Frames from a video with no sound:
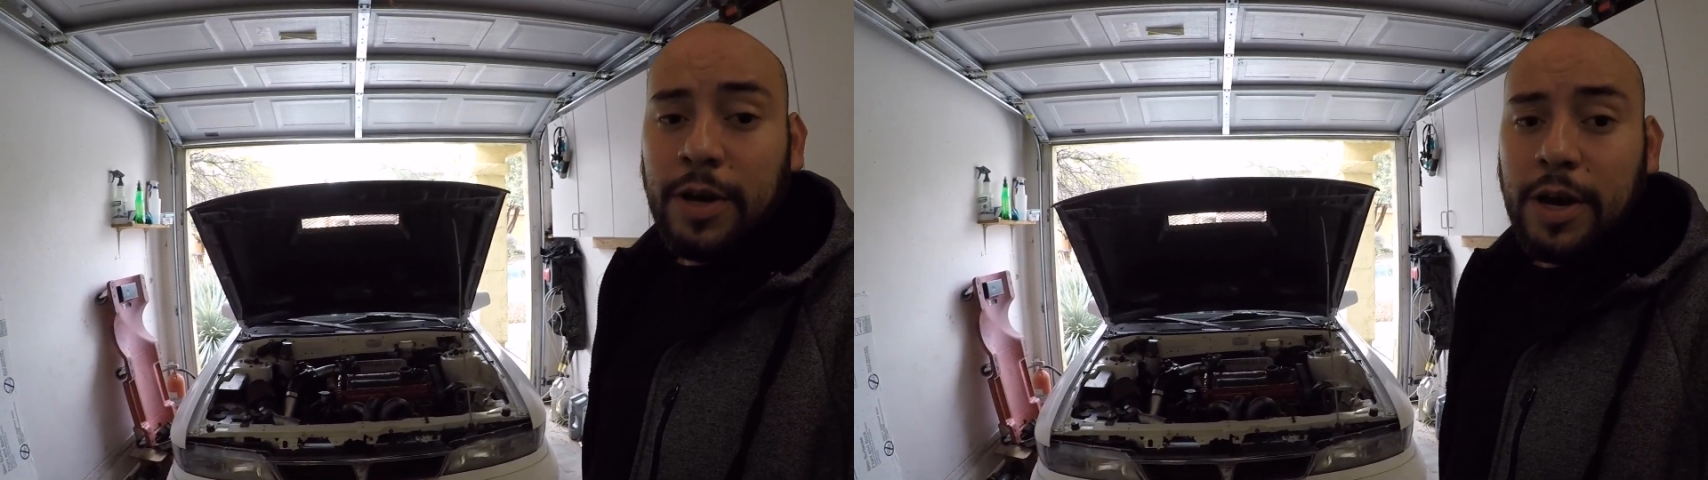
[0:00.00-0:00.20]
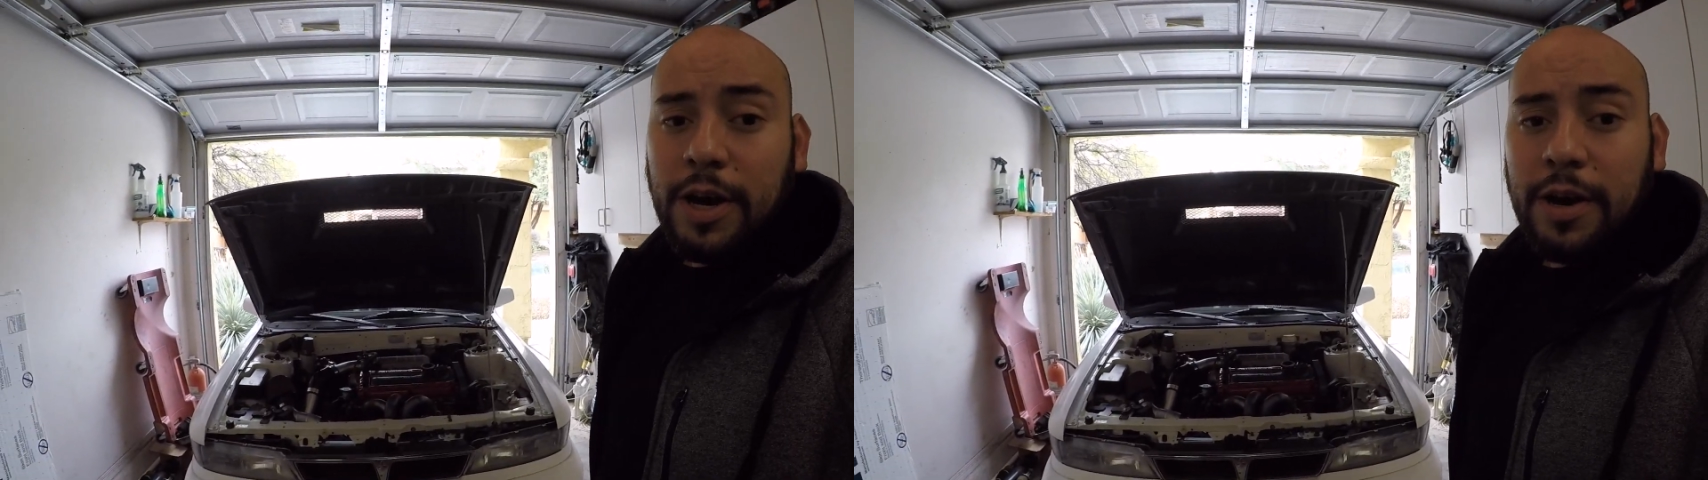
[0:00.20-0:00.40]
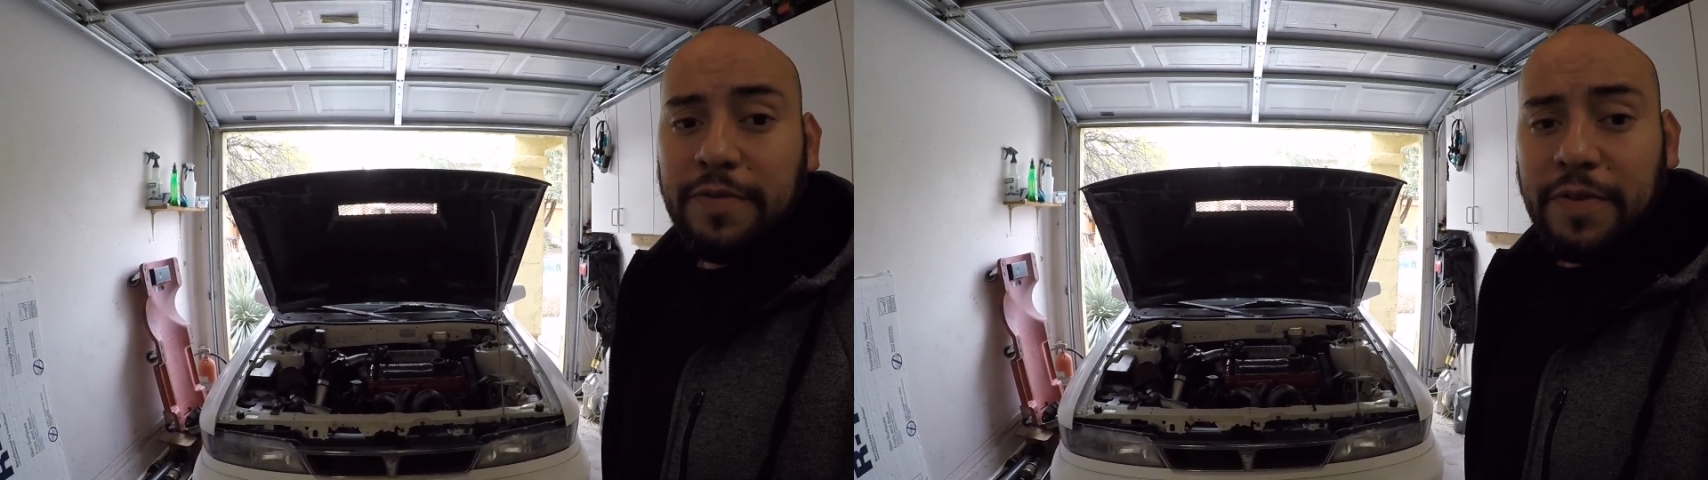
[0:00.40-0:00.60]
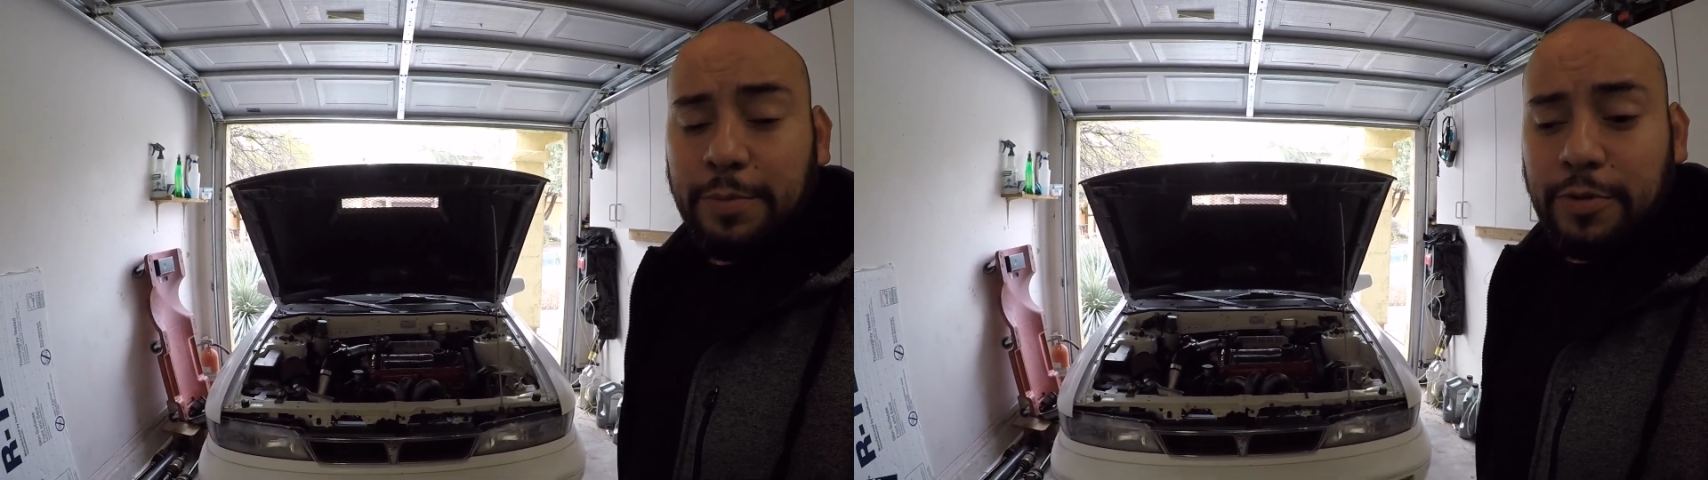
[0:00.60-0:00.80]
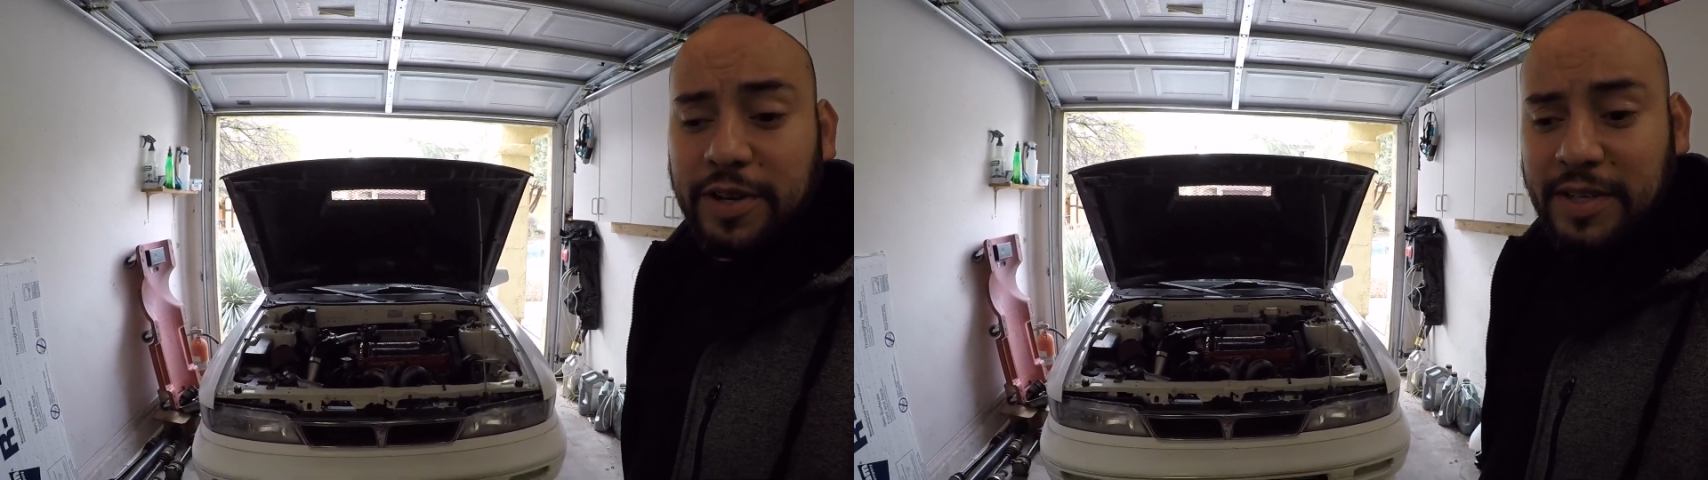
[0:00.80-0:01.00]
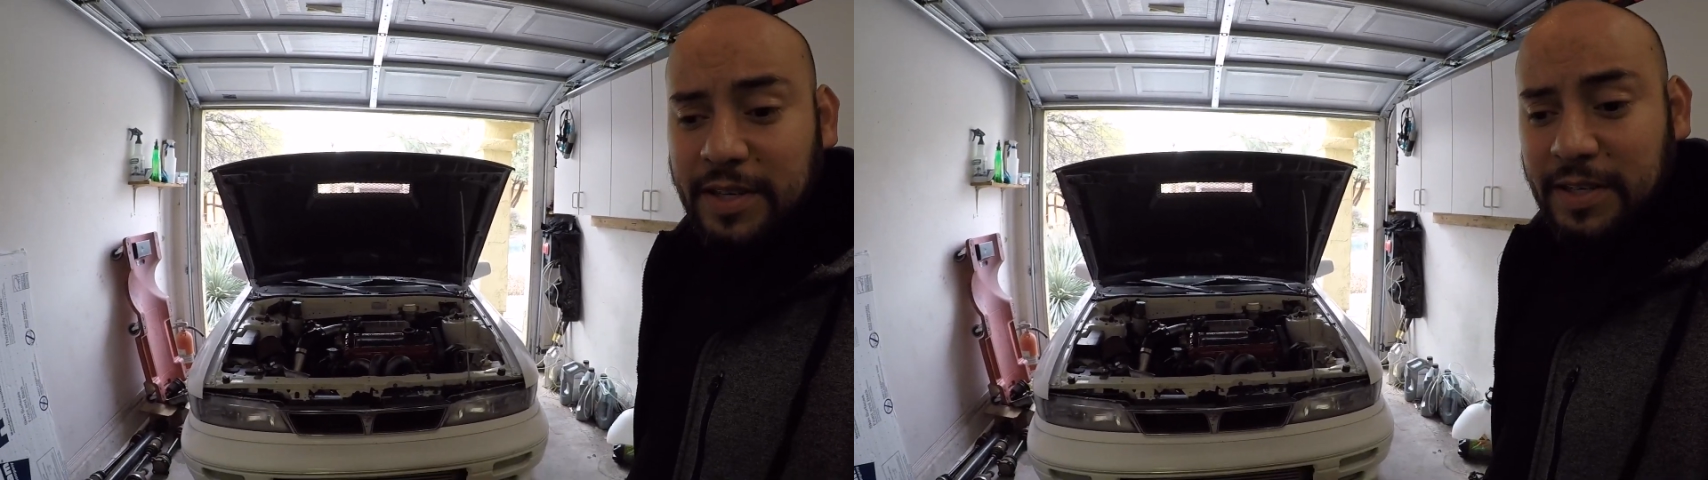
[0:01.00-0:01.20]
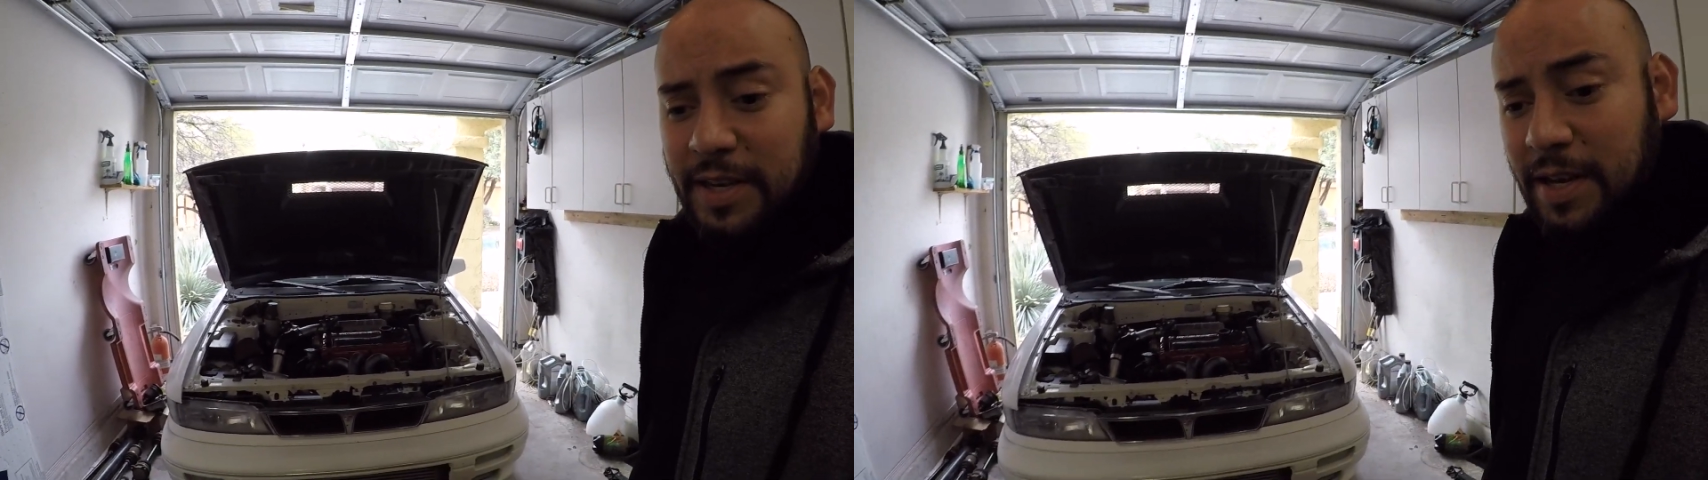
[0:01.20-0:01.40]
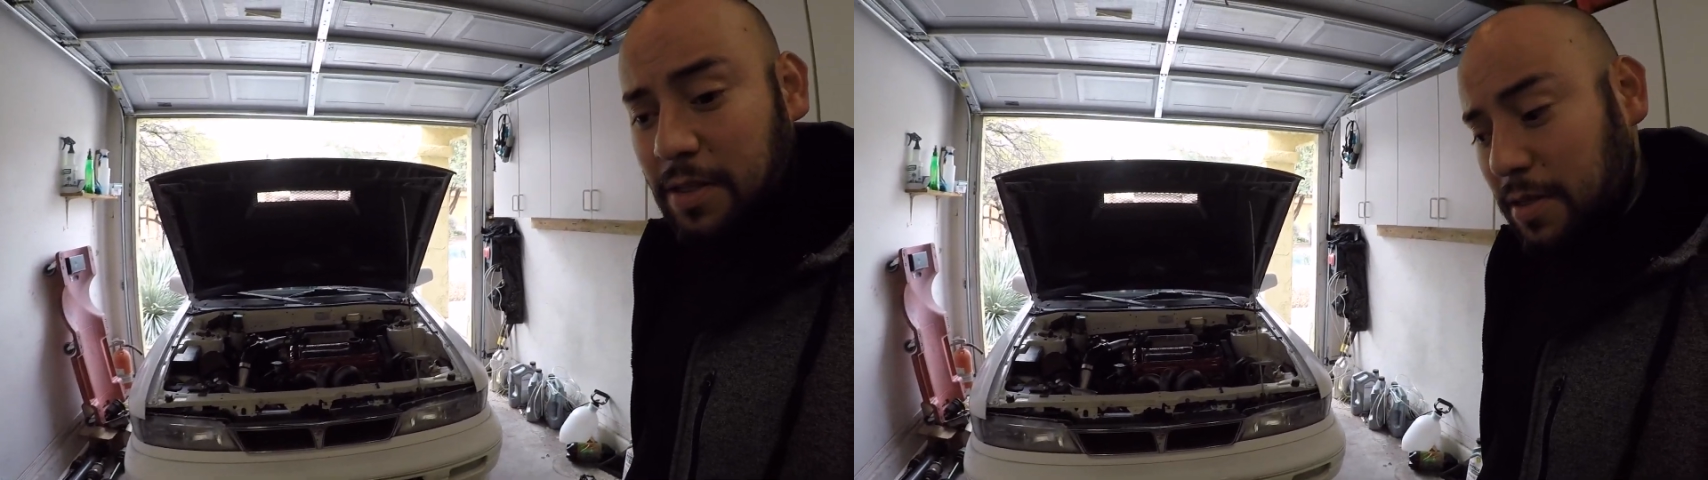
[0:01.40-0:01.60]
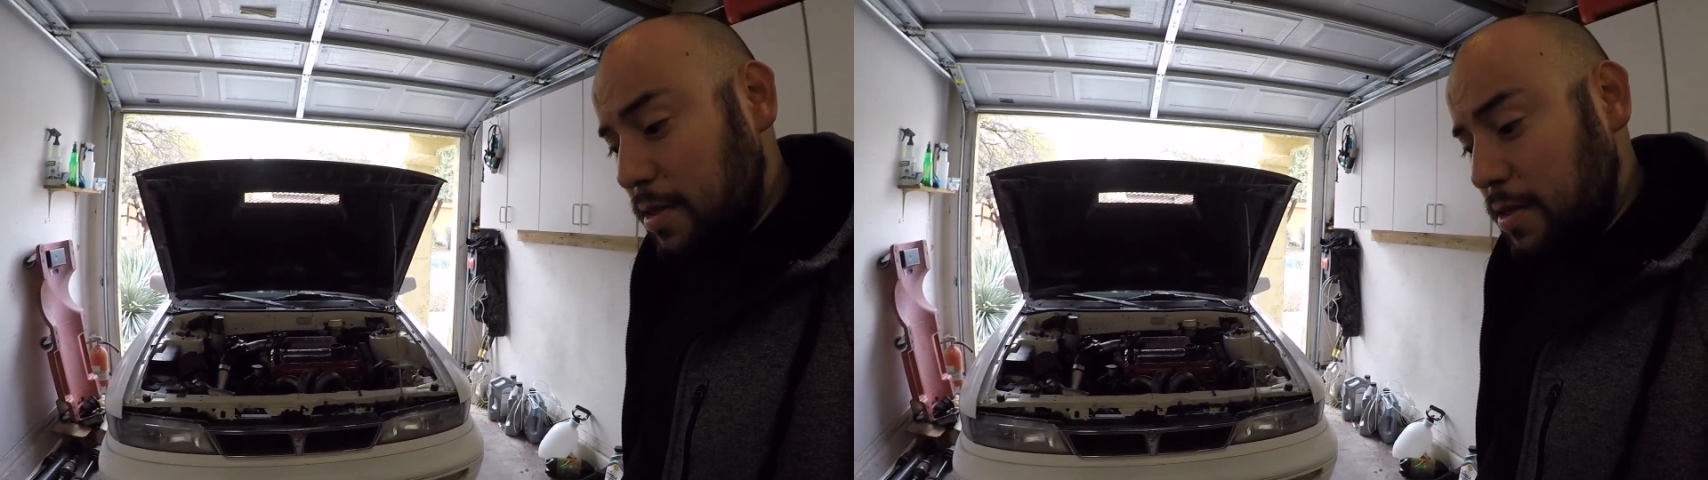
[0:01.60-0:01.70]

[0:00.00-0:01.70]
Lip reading: February 16th.